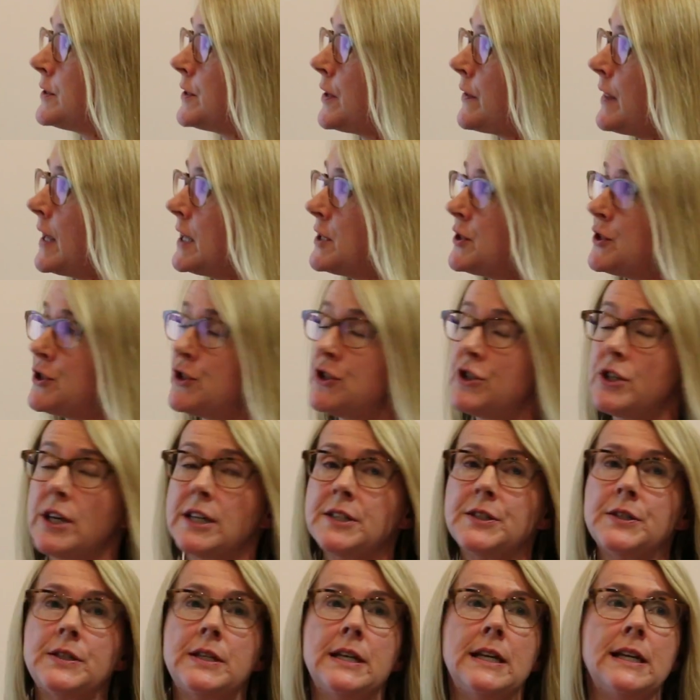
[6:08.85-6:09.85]
So that's
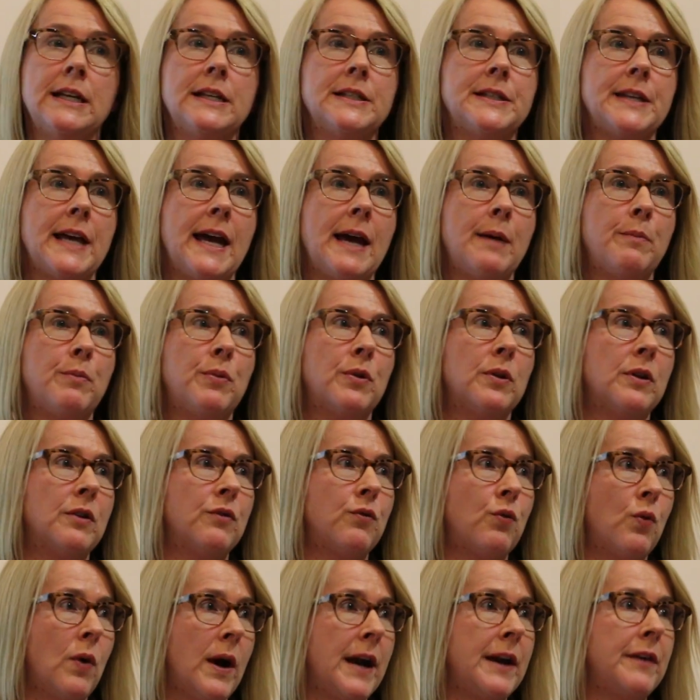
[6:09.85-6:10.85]
just an example
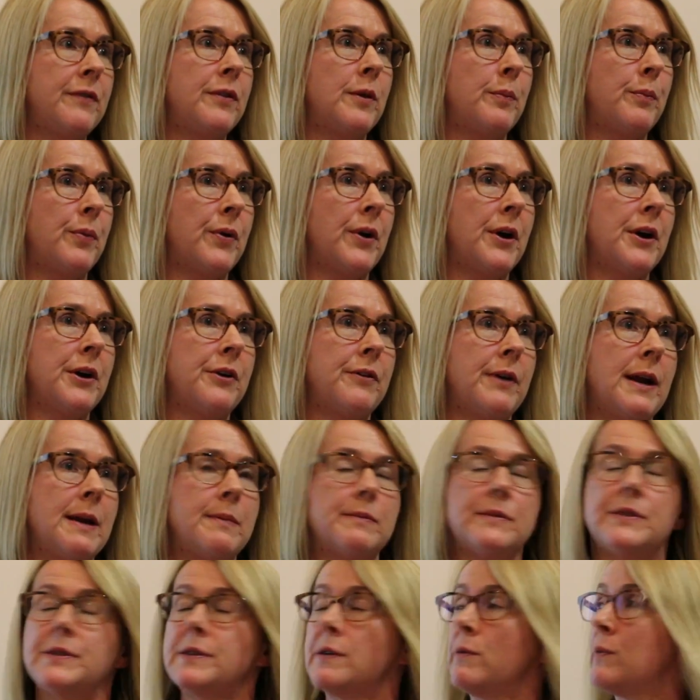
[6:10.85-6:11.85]
of one of the
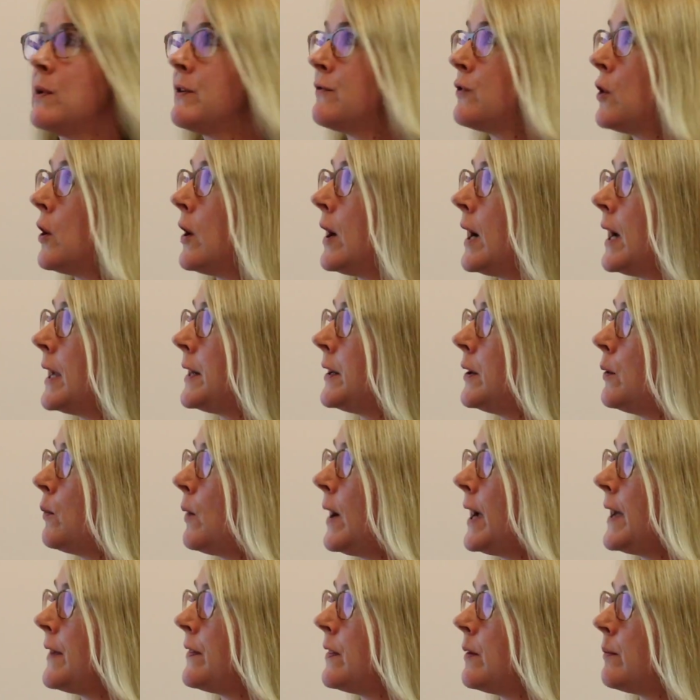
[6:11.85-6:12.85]
programs that we've got
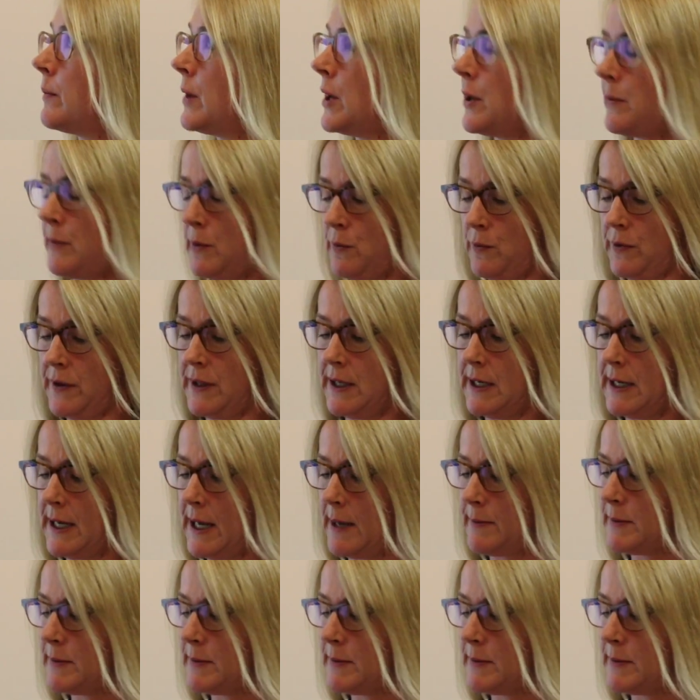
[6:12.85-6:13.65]
underway at the moment within